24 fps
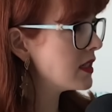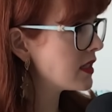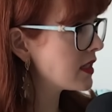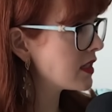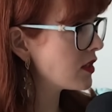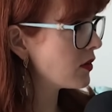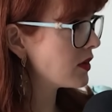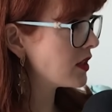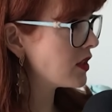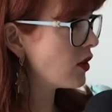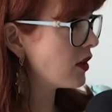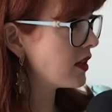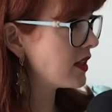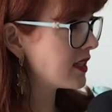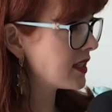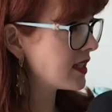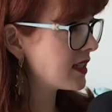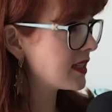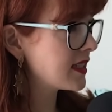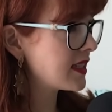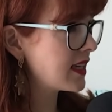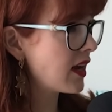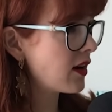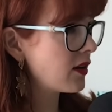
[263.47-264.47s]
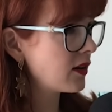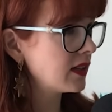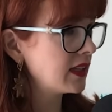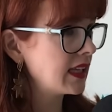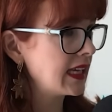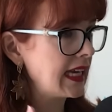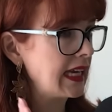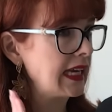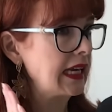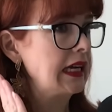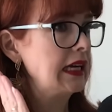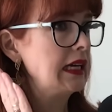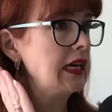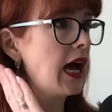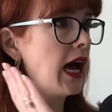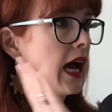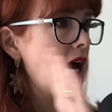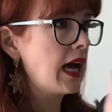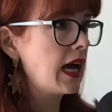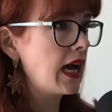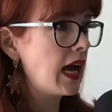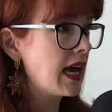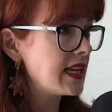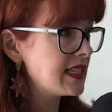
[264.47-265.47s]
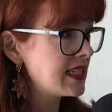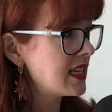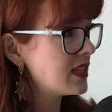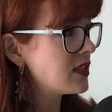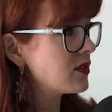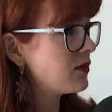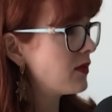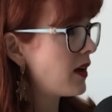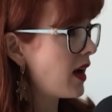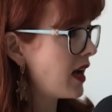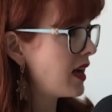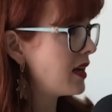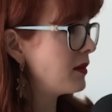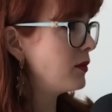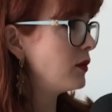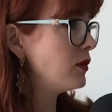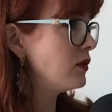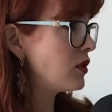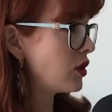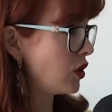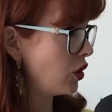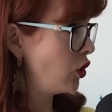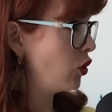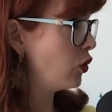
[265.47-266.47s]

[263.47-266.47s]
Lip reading: so it's not necessarily identifiable to